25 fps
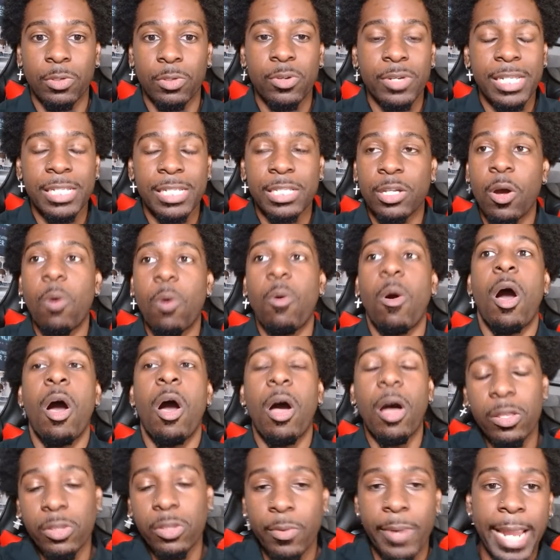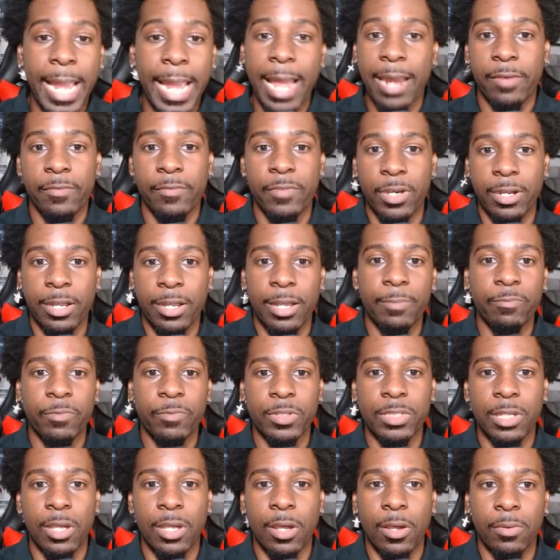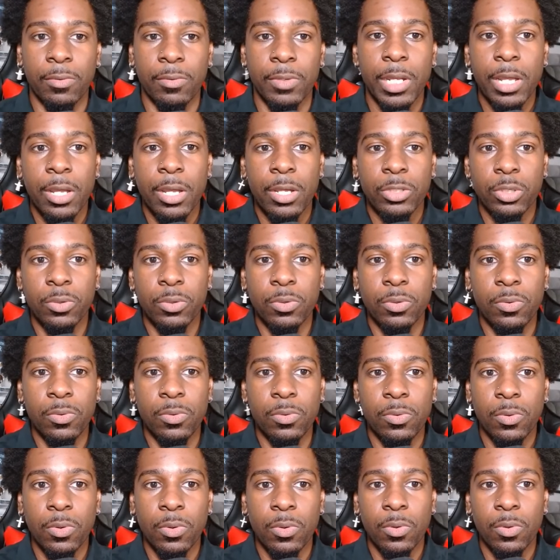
You need to go all the way out of your comfort zone to